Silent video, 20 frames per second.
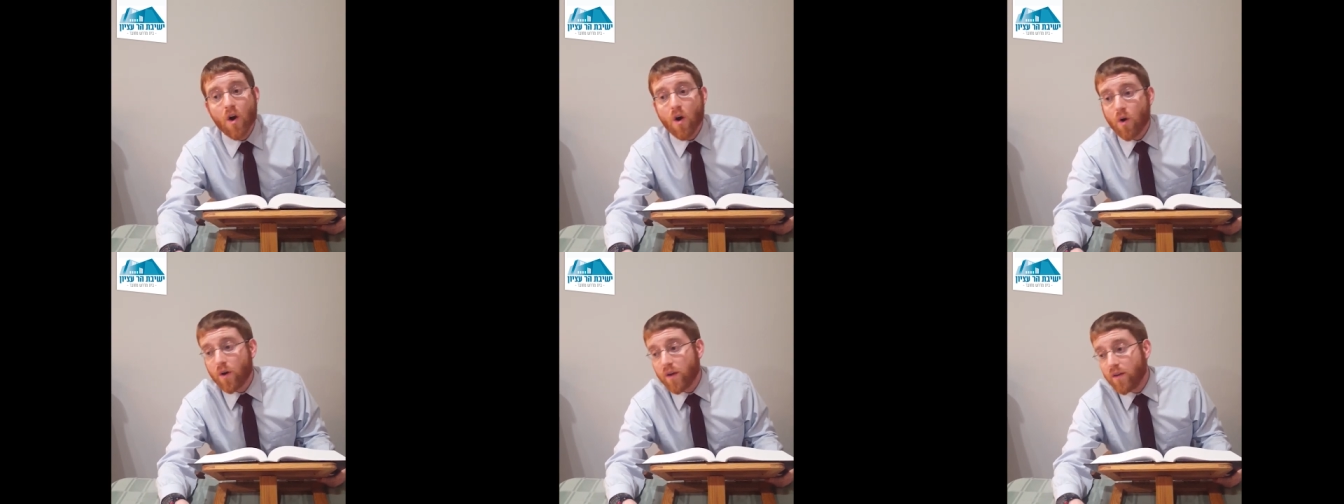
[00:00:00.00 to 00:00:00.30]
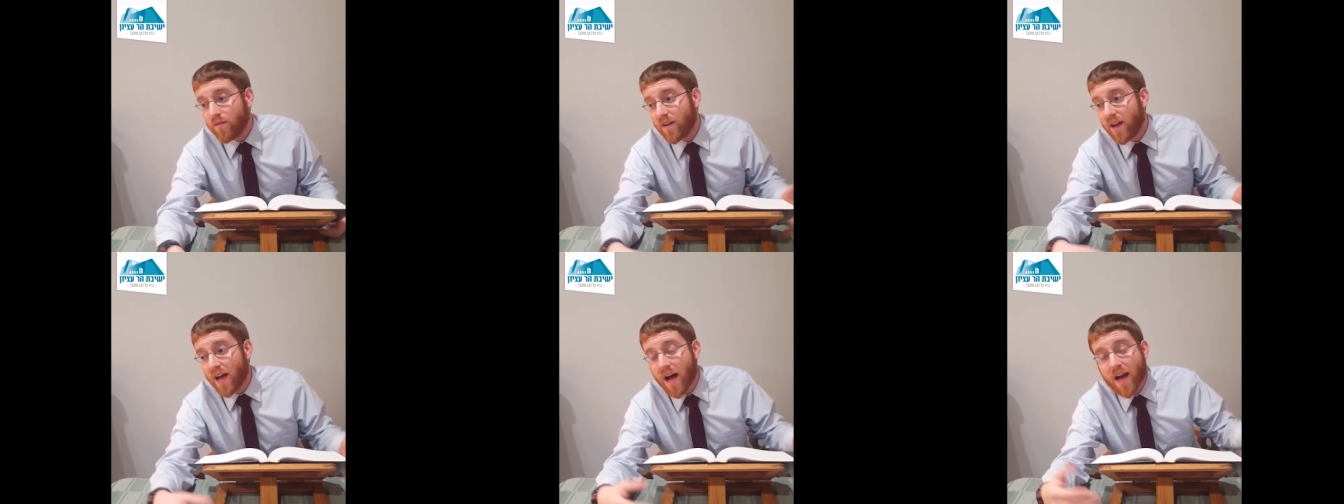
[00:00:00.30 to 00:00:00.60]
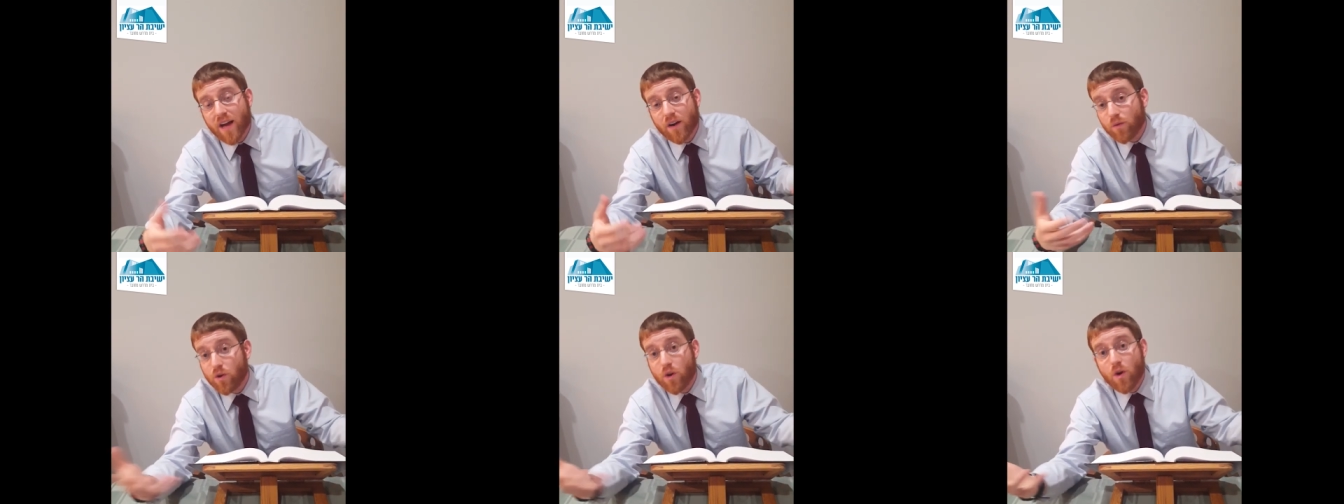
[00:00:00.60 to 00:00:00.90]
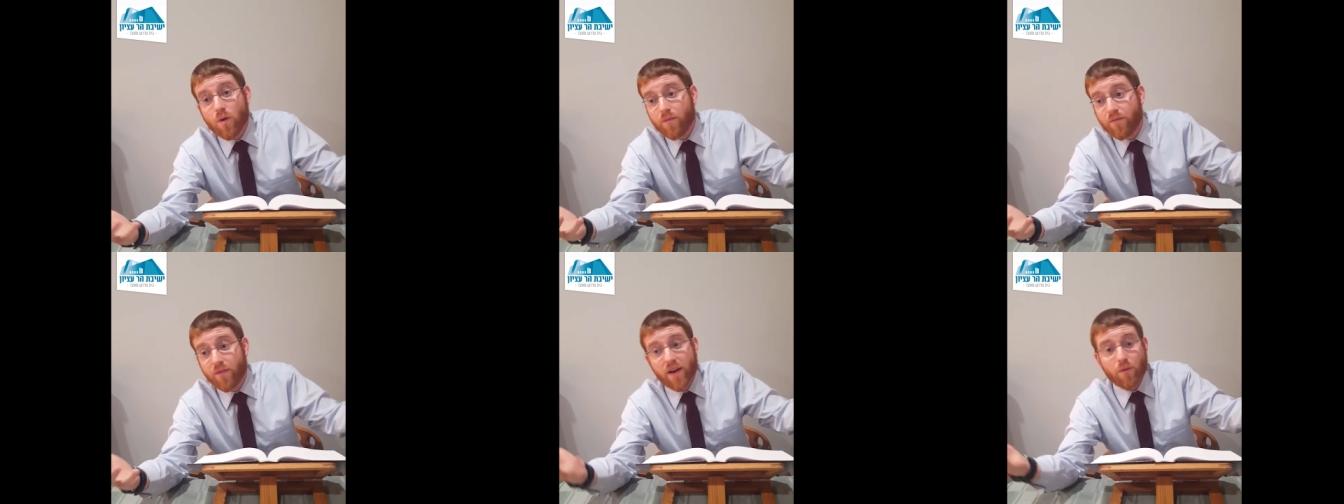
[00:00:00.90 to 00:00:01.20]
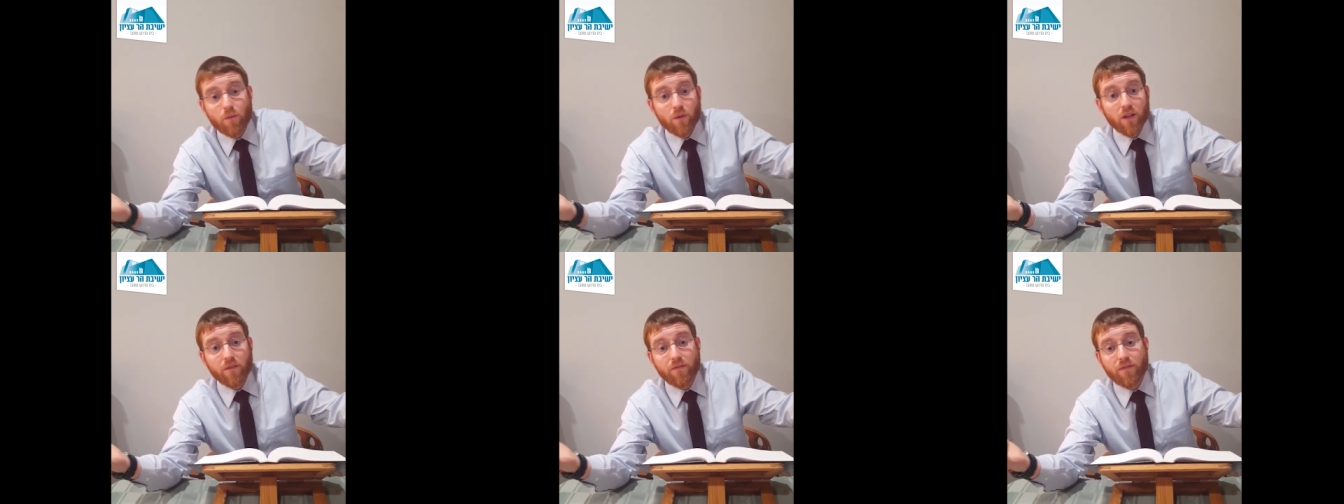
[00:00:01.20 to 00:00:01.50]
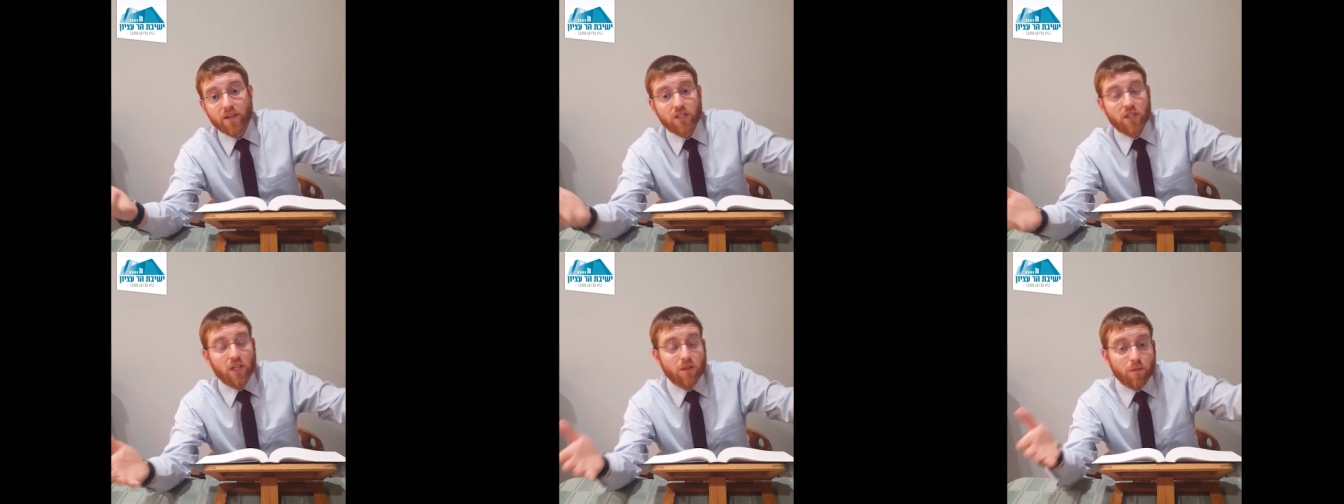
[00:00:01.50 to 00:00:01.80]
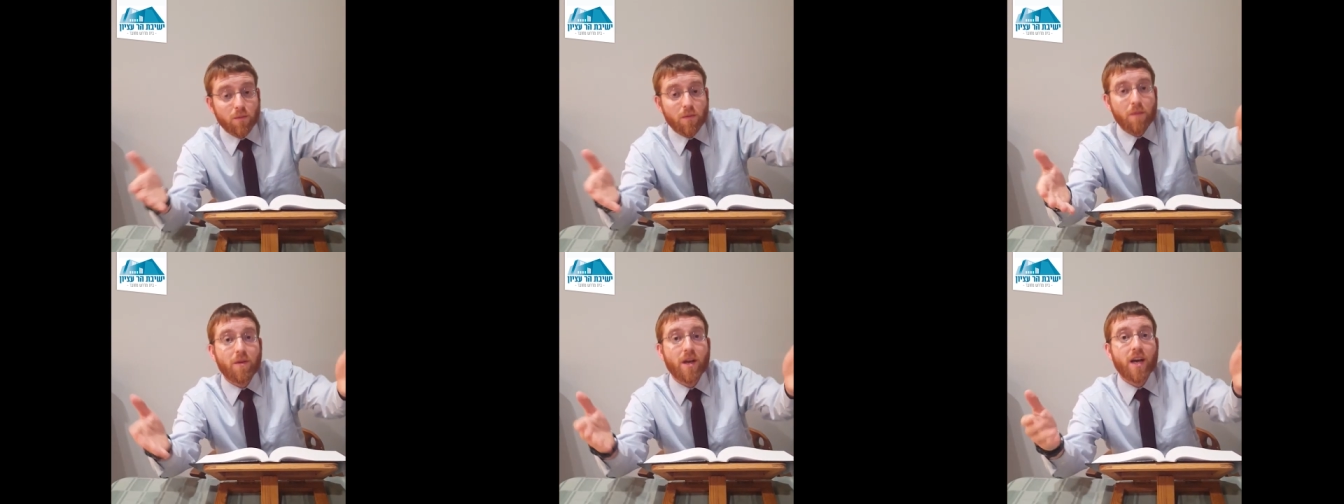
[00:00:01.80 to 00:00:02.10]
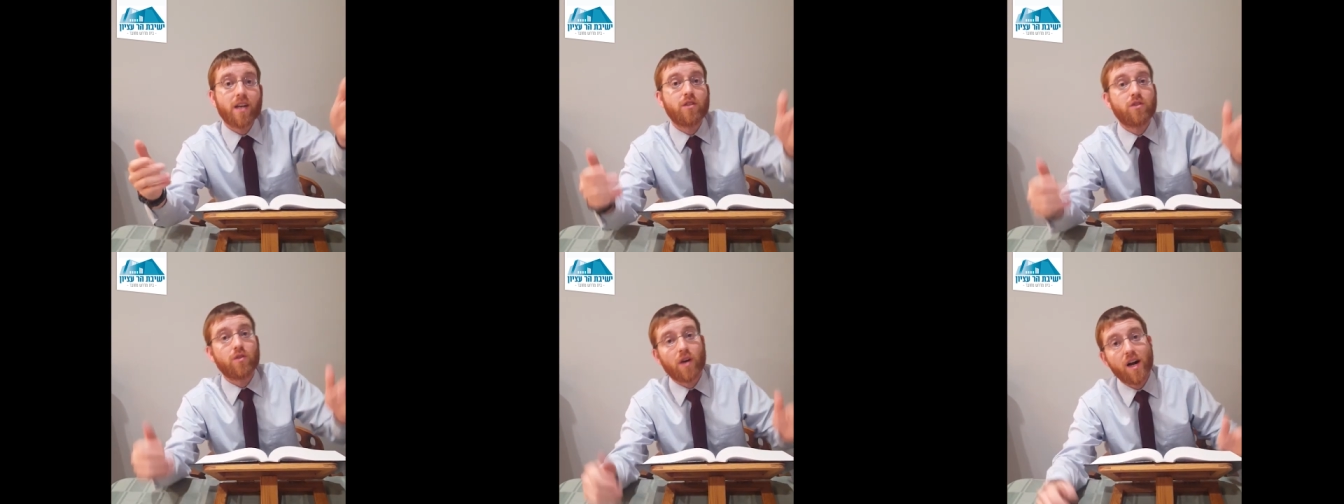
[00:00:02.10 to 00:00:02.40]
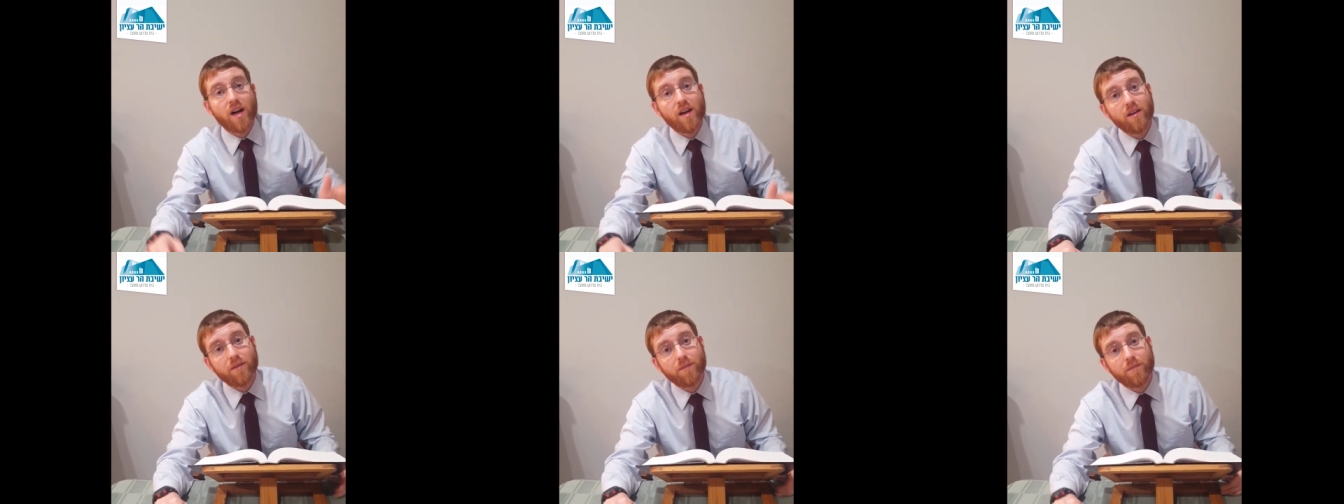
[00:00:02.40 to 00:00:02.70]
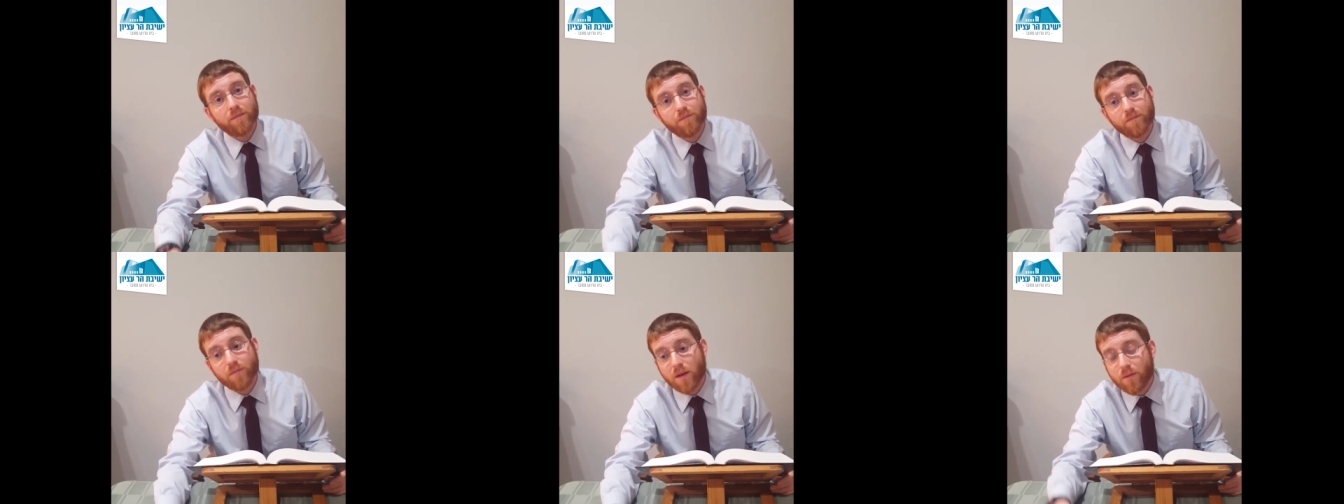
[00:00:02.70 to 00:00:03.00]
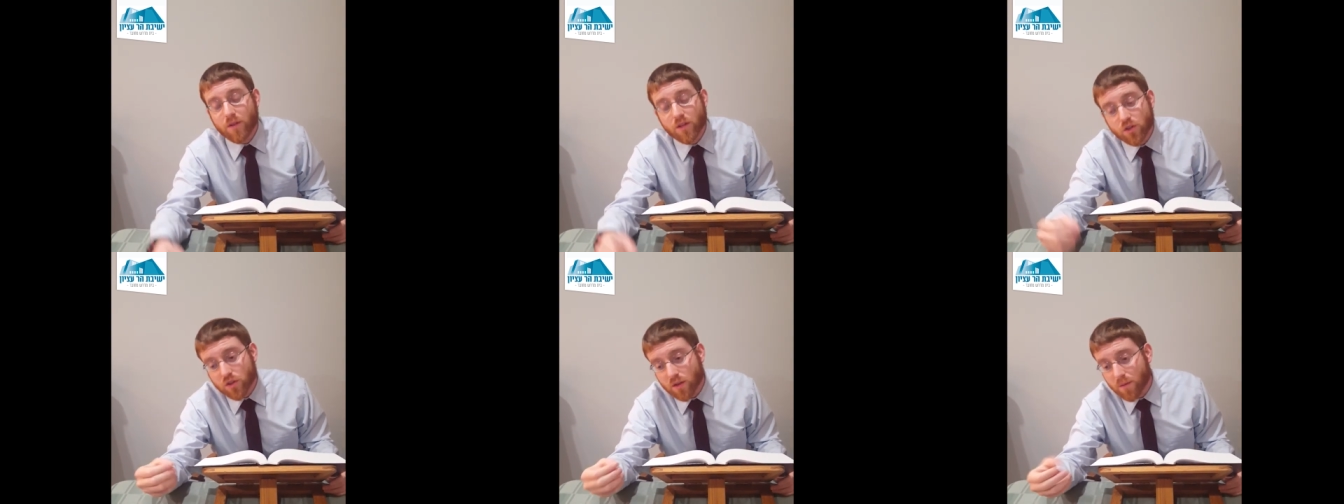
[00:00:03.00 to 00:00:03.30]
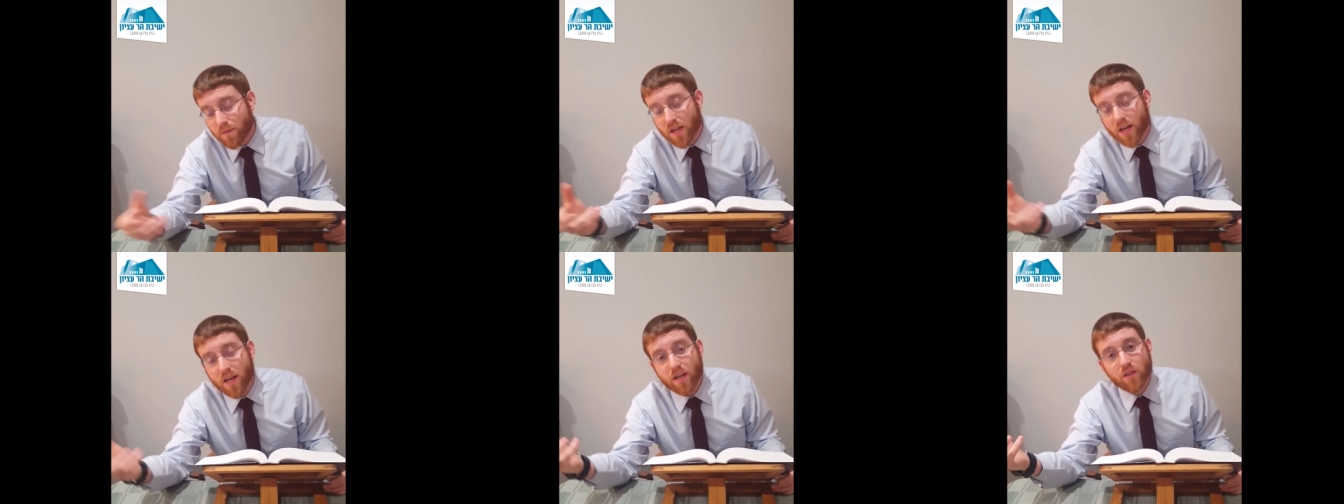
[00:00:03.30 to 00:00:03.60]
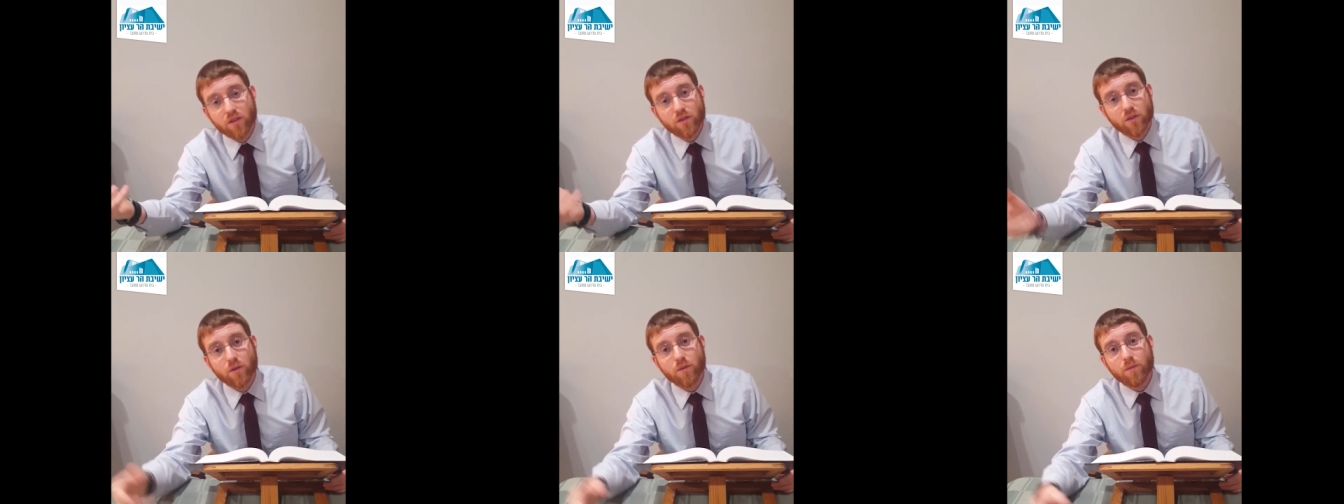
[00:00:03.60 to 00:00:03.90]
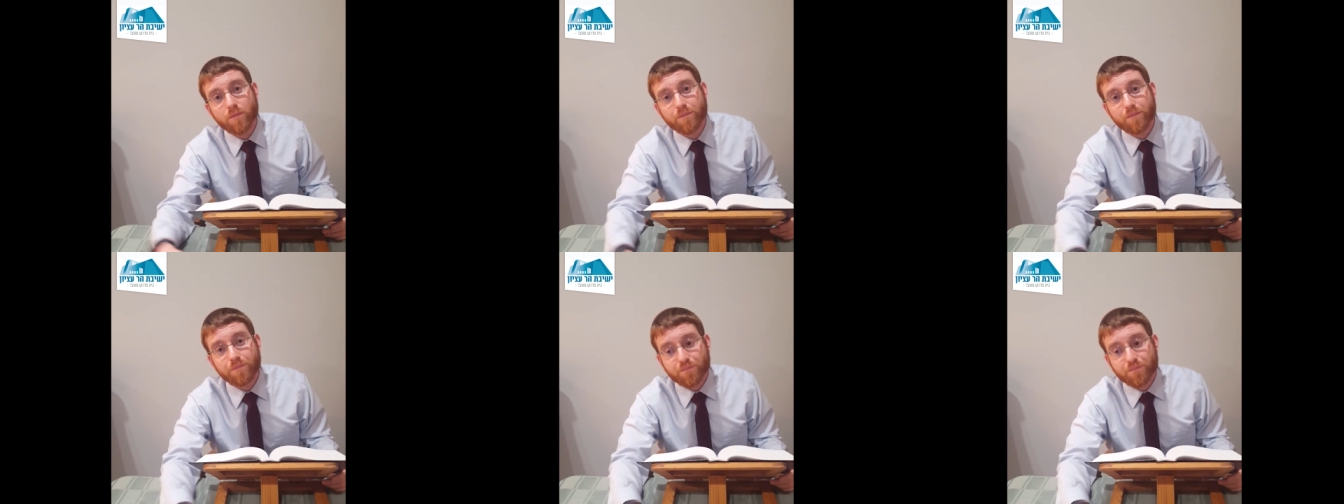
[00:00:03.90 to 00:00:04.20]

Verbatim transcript: Or even, I don't know if I will affect change, but maybe I could try. Maybe there's something I could do